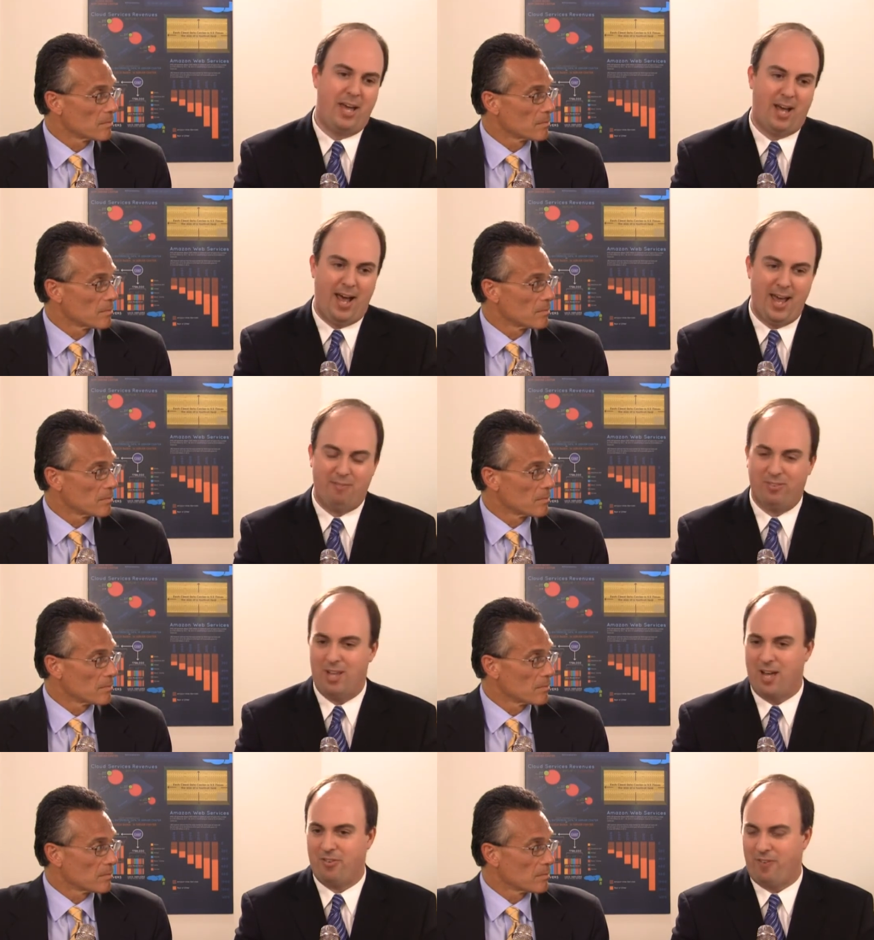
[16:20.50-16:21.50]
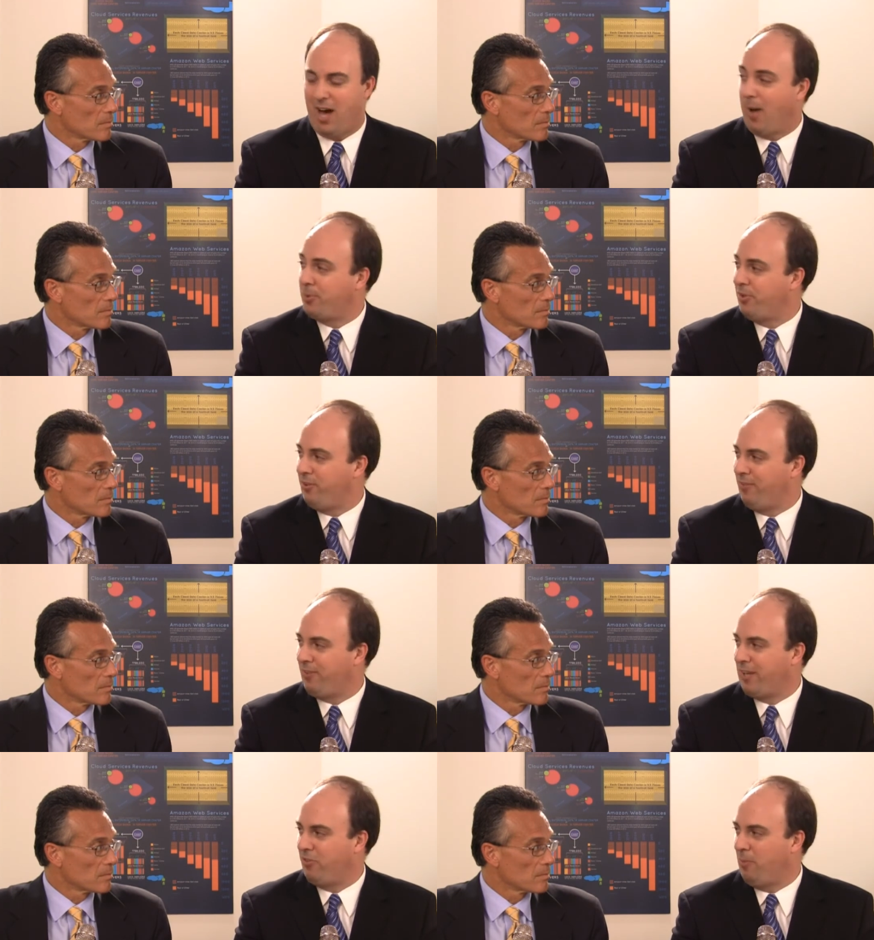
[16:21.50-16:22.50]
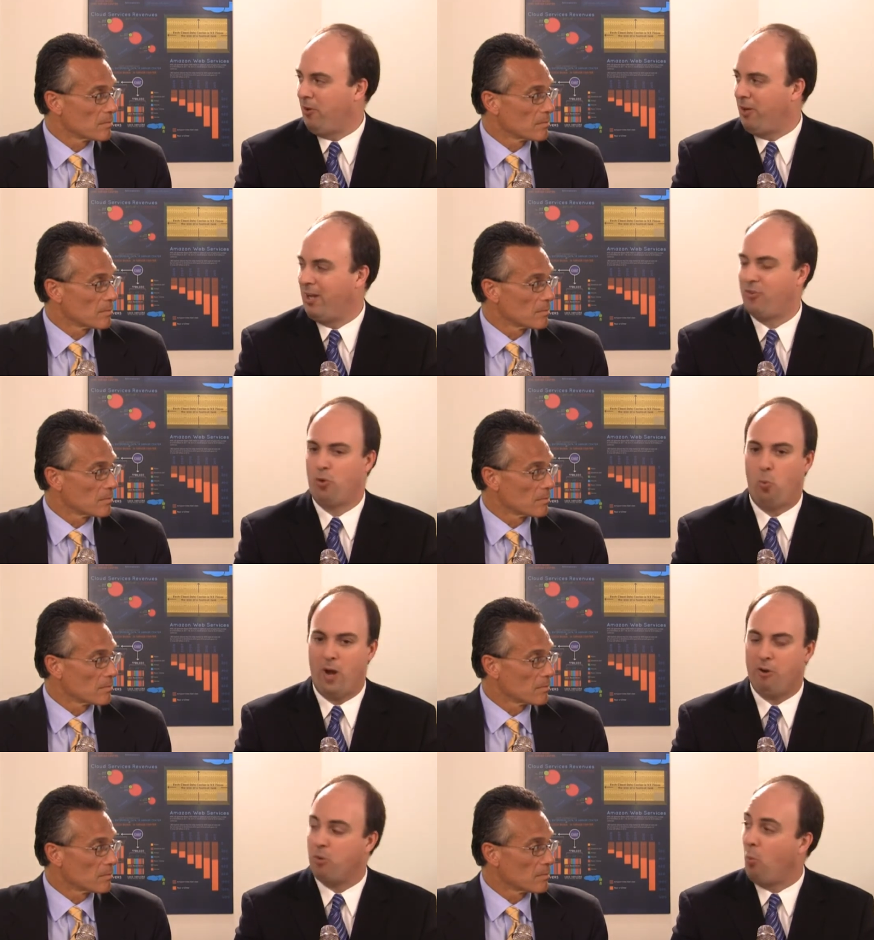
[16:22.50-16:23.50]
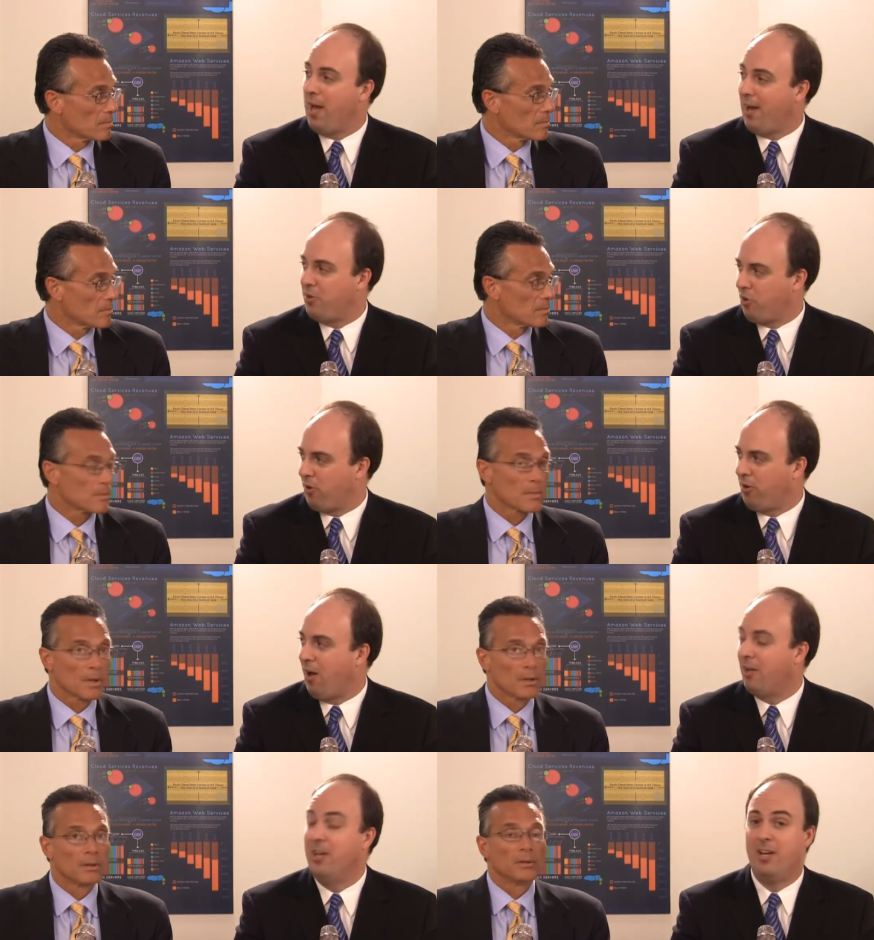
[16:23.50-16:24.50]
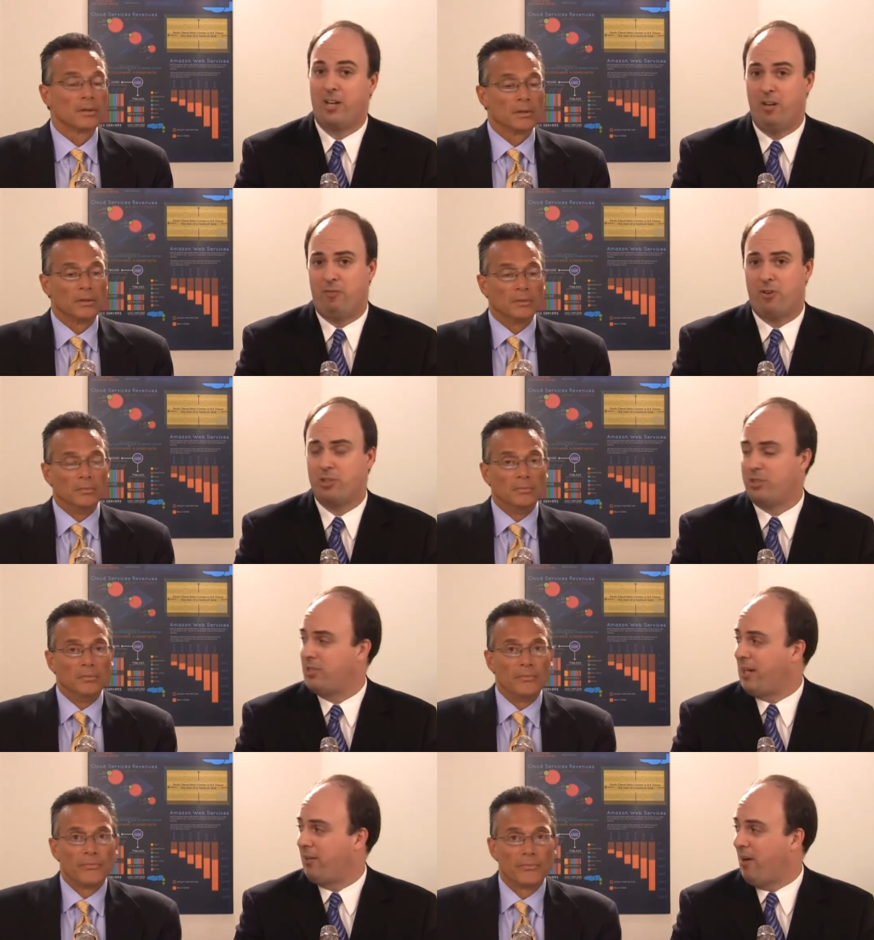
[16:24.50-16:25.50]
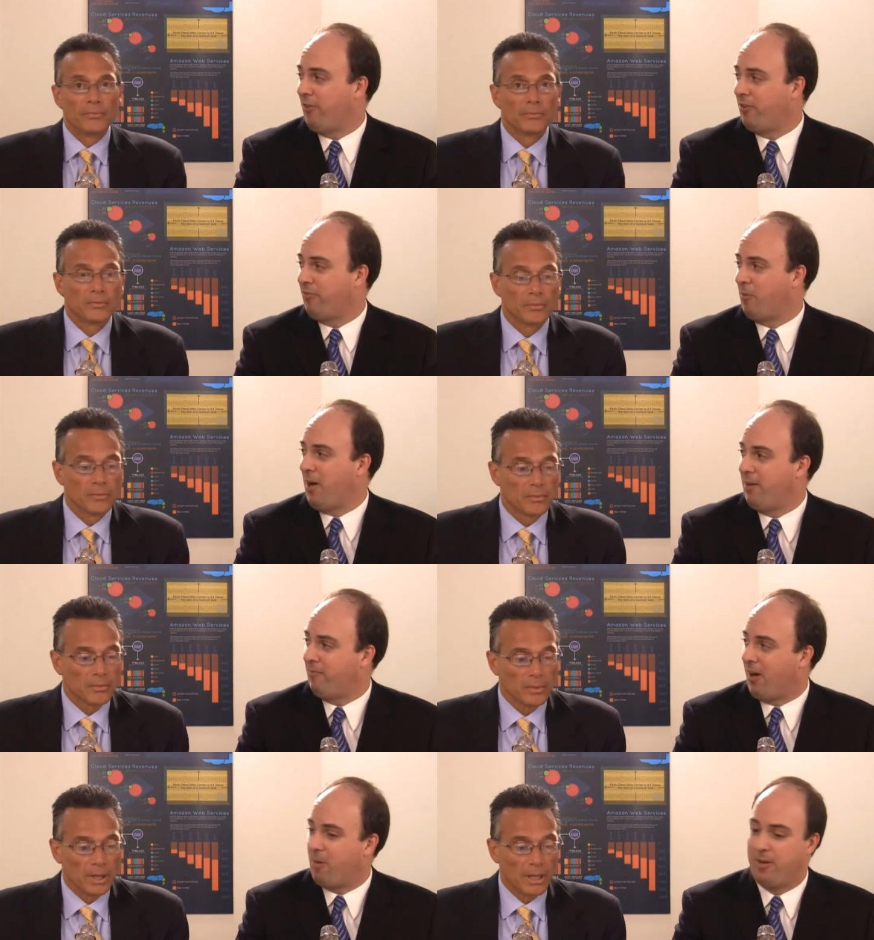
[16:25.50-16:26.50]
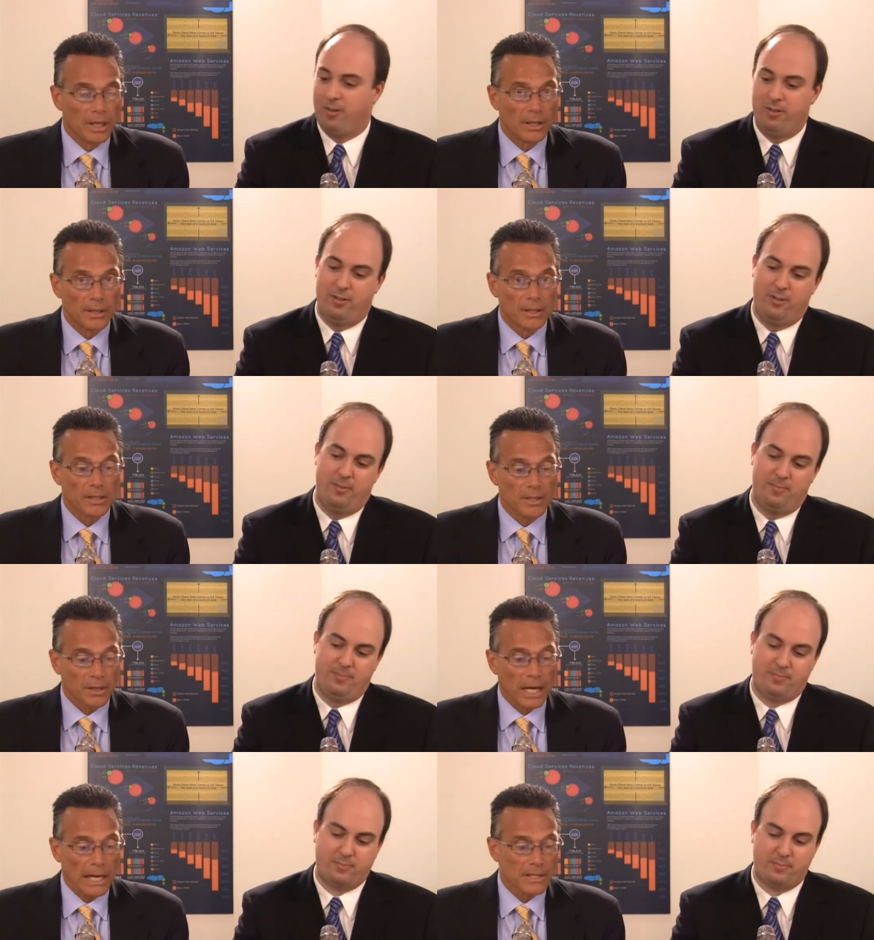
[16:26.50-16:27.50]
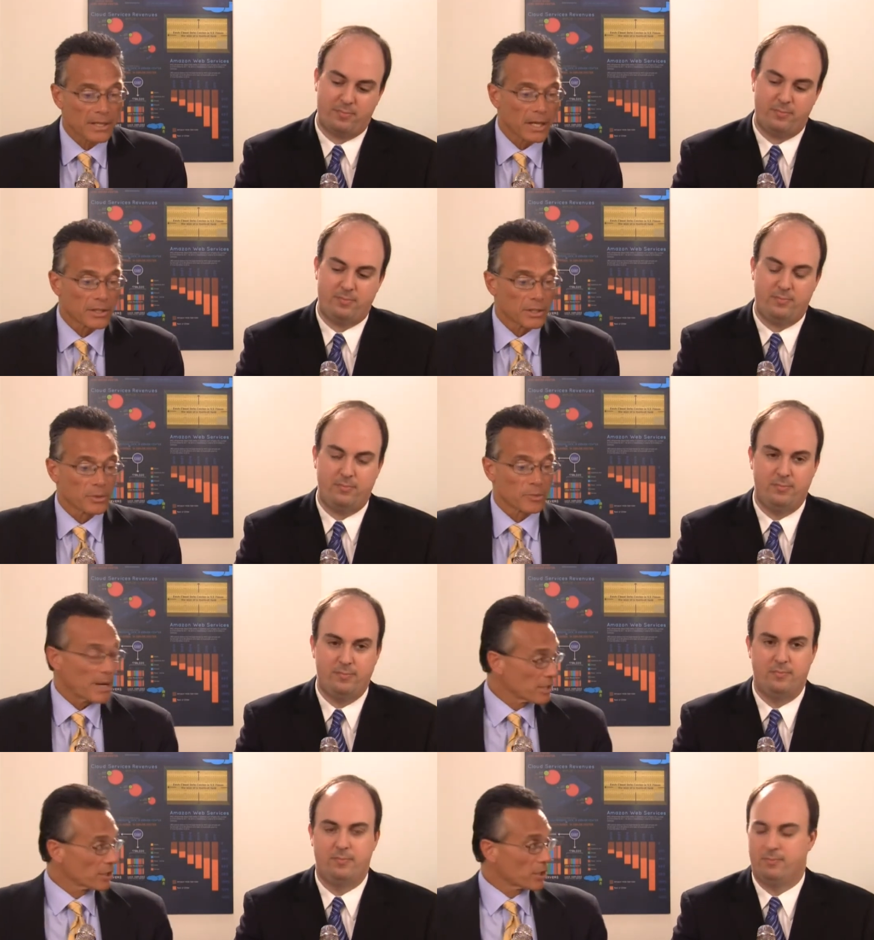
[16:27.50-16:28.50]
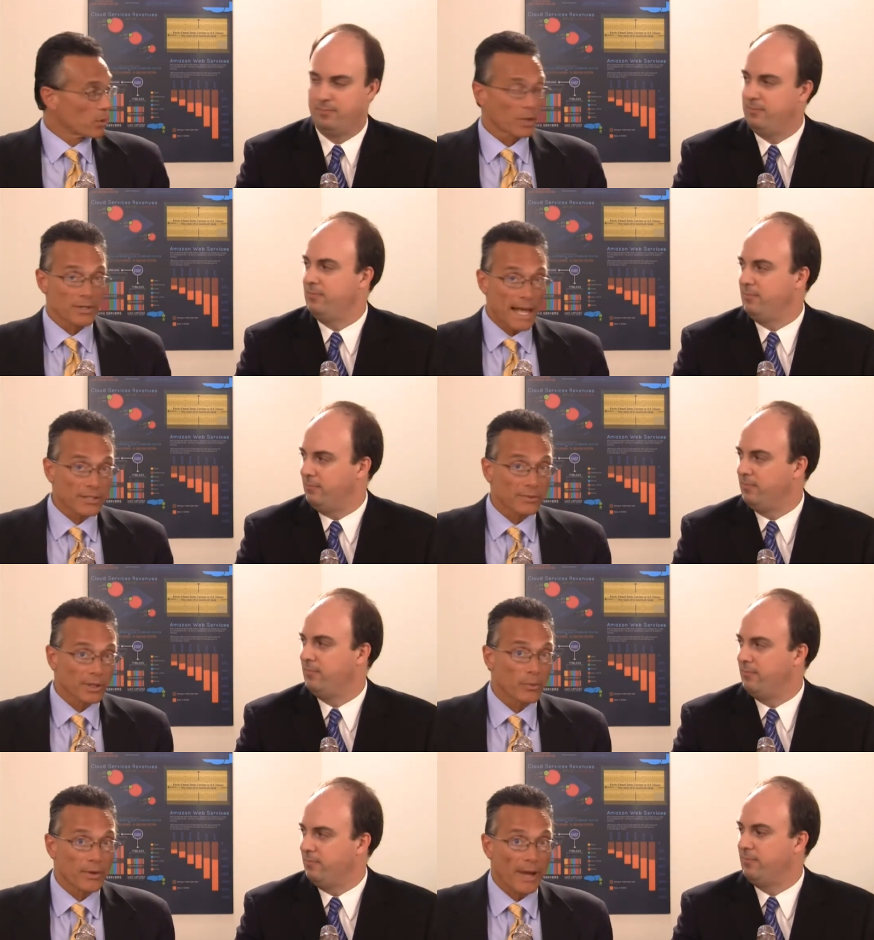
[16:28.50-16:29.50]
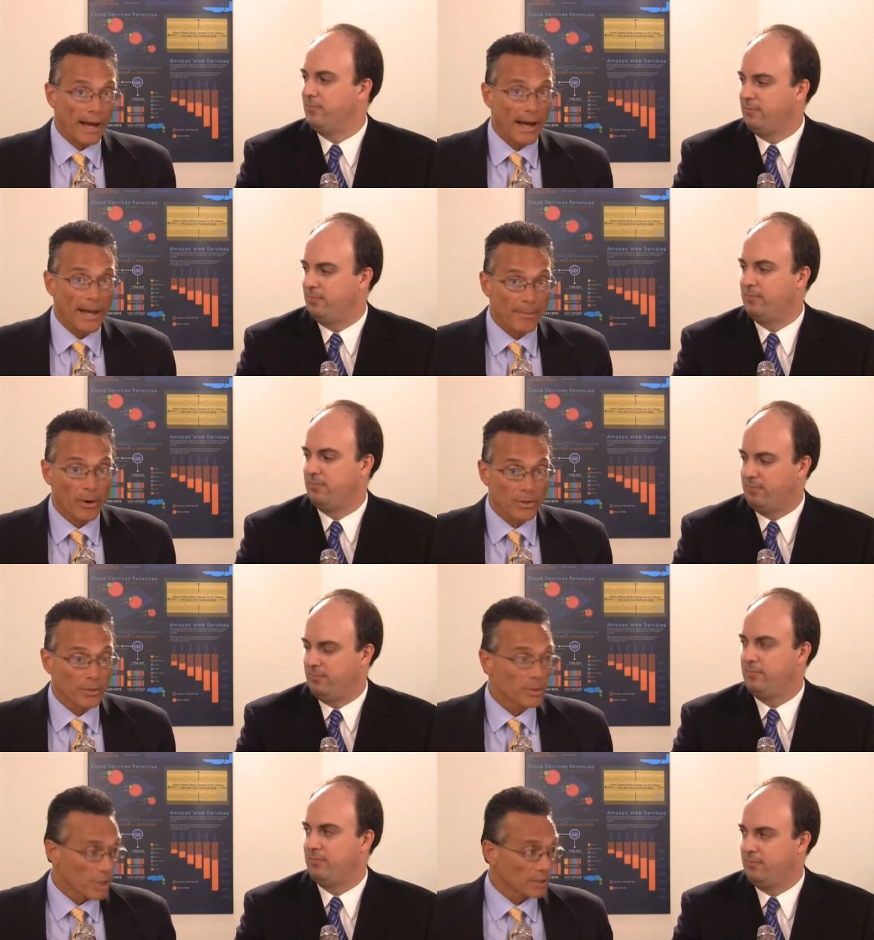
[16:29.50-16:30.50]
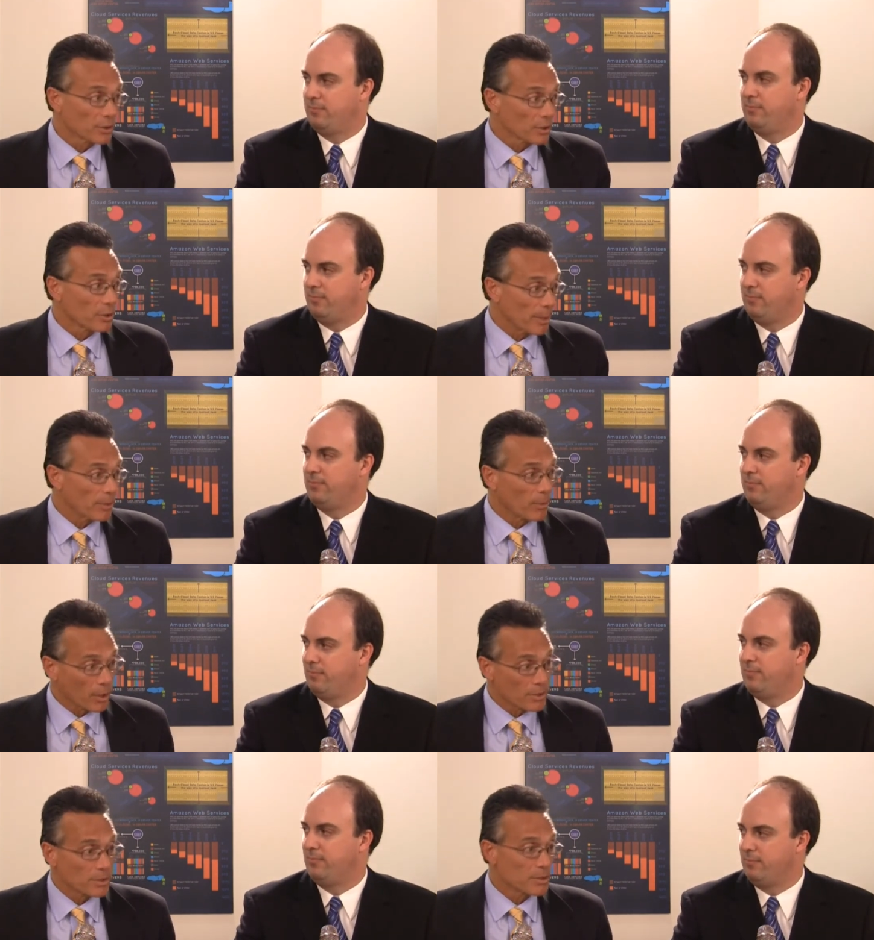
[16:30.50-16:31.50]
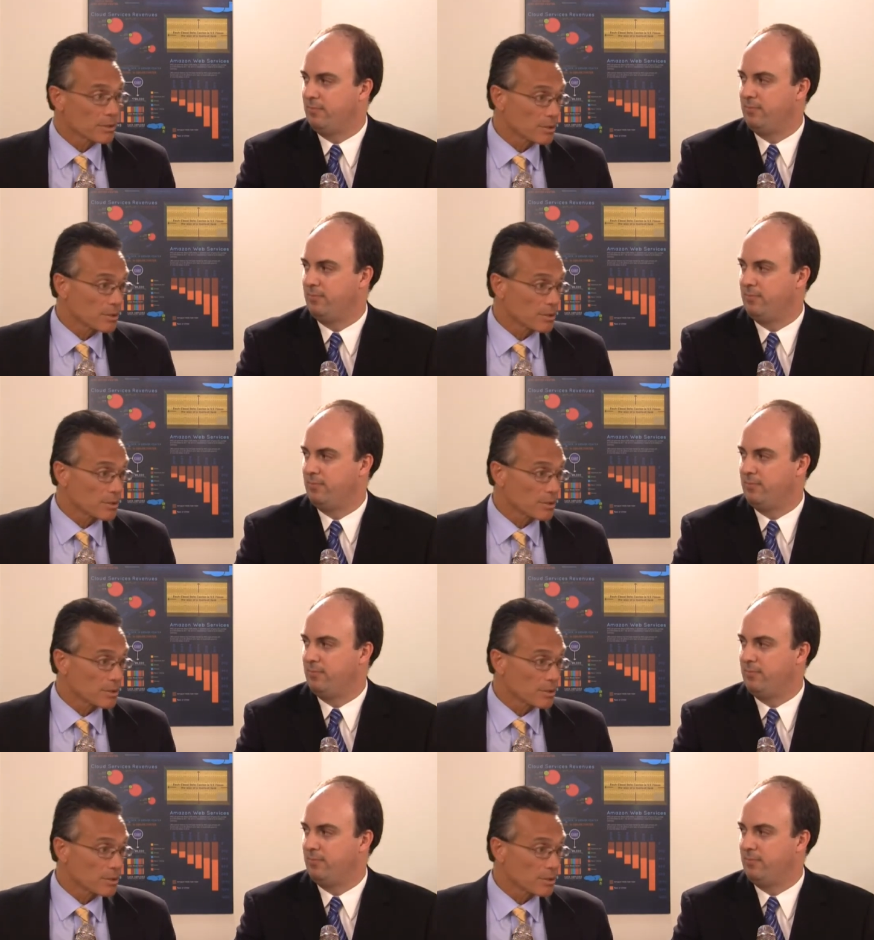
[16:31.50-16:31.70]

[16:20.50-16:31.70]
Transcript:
Speaker 1: I have lots of options and flexibility as to where and when I turn on convergence technology for my environment.
Speaker 2: And, and these are high stakes too, especially at the core, because that's really where the high margin. We talked earlier about margins and